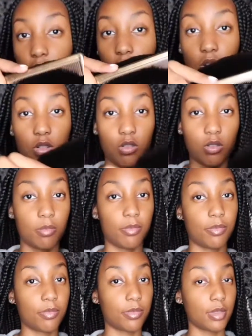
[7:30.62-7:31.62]

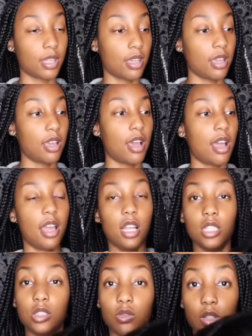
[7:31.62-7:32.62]
comb,
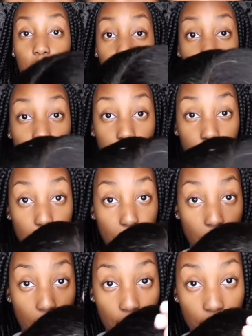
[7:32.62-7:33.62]
it's really easy to
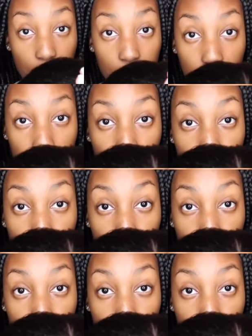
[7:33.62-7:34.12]
part, and when you